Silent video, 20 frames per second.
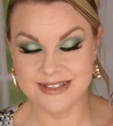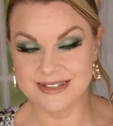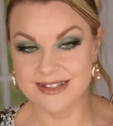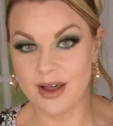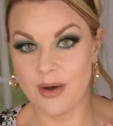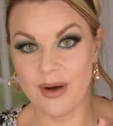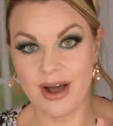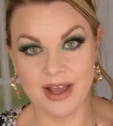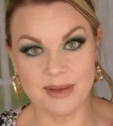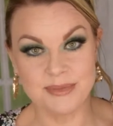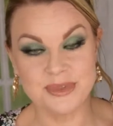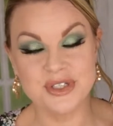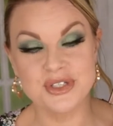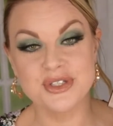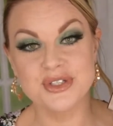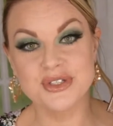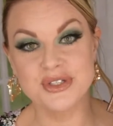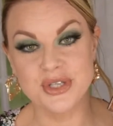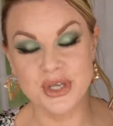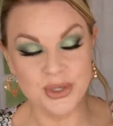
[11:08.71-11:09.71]
So I'm
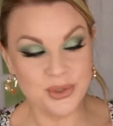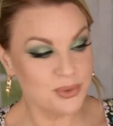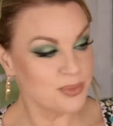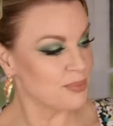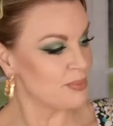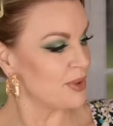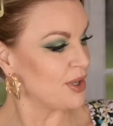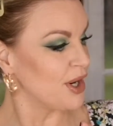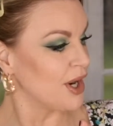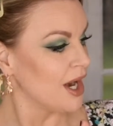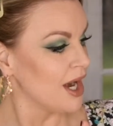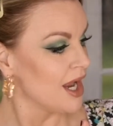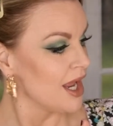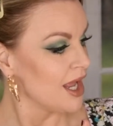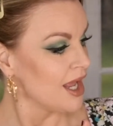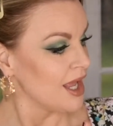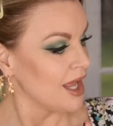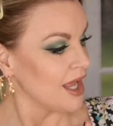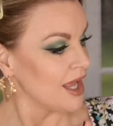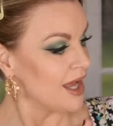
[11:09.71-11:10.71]
super
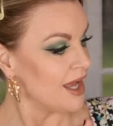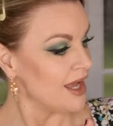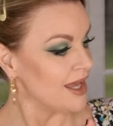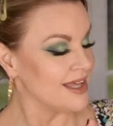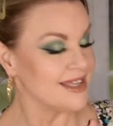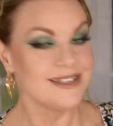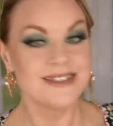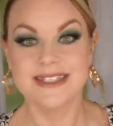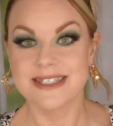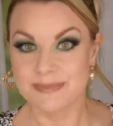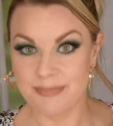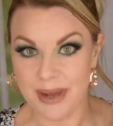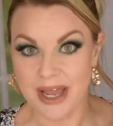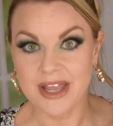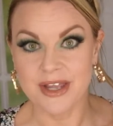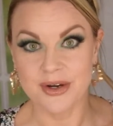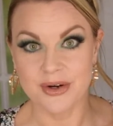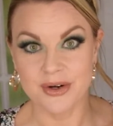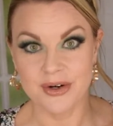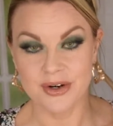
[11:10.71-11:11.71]

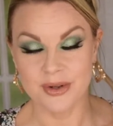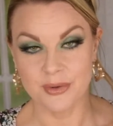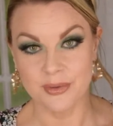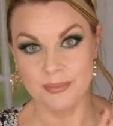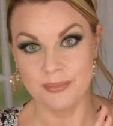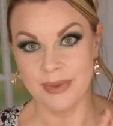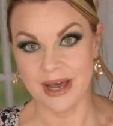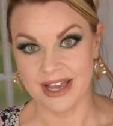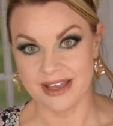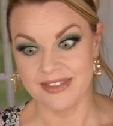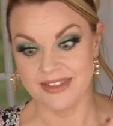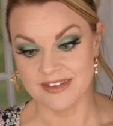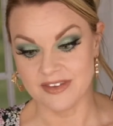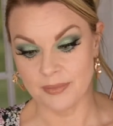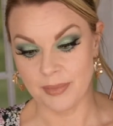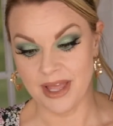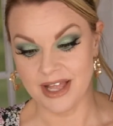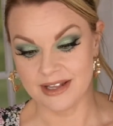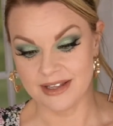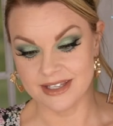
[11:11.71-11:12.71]
inspired by
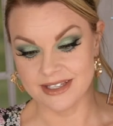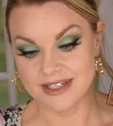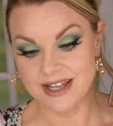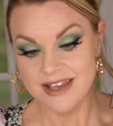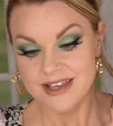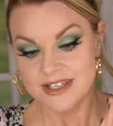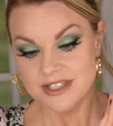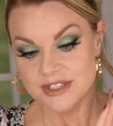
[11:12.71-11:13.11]
this palette.